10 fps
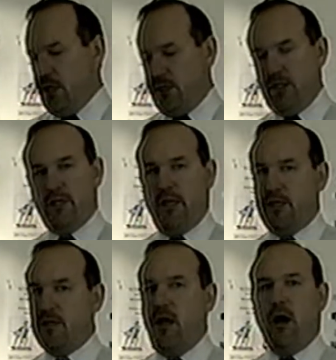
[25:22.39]
such
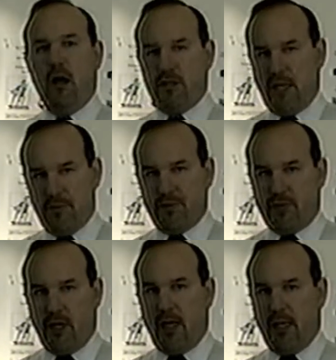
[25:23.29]
as all types
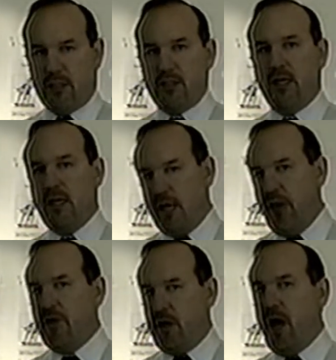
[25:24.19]
of colics and
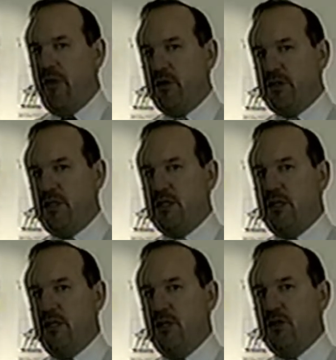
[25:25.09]
other disease
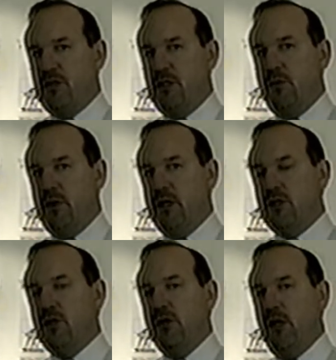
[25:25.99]
conditions that we'll
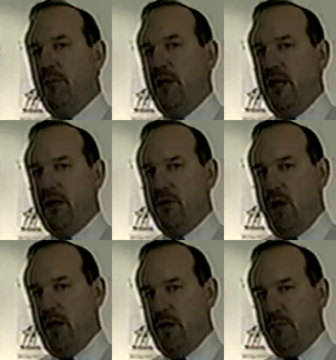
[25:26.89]
get to a little bit later
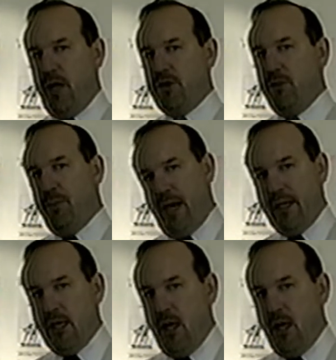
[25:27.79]
on in the module. But